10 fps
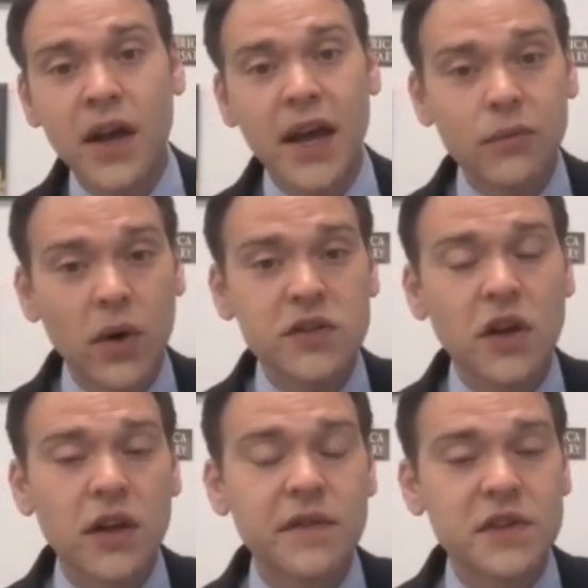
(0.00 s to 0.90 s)
And once
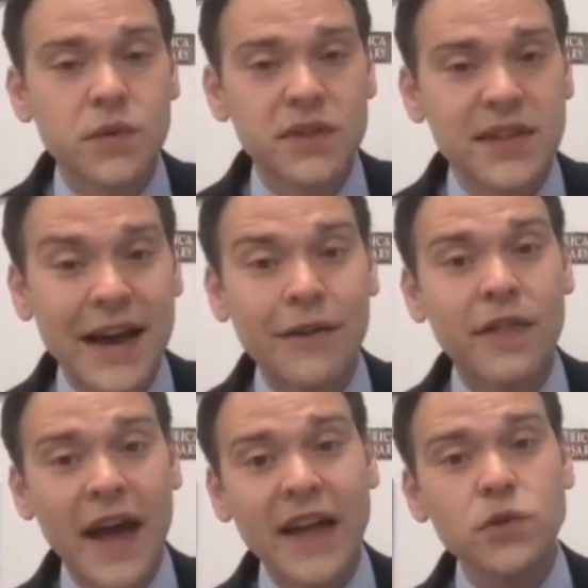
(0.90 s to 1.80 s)
all of this went down,
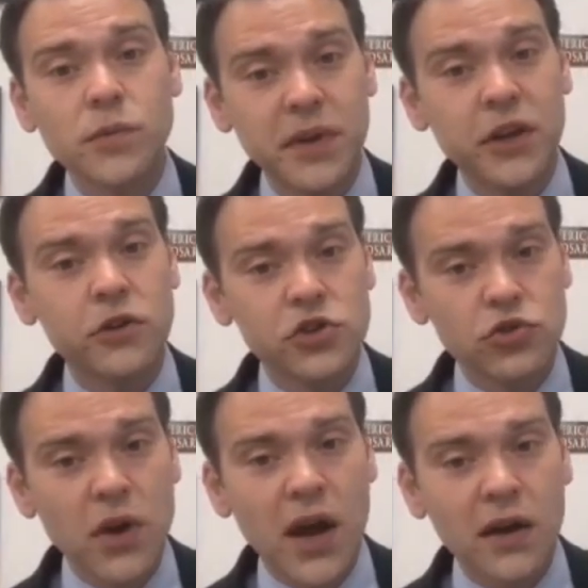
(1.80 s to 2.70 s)
that's when Peter
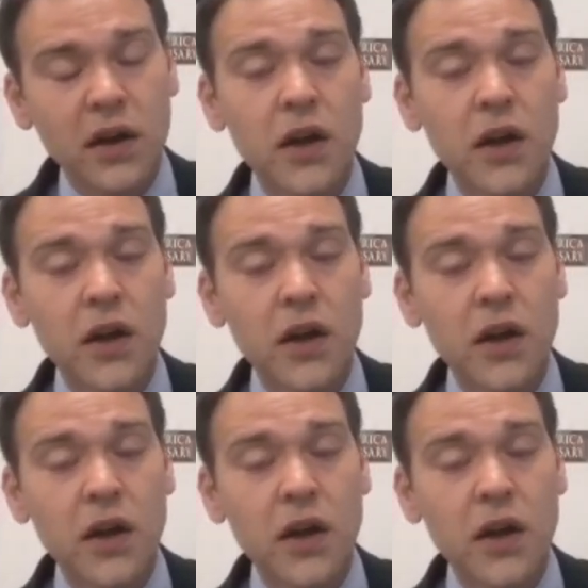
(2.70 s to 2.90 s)
Strzok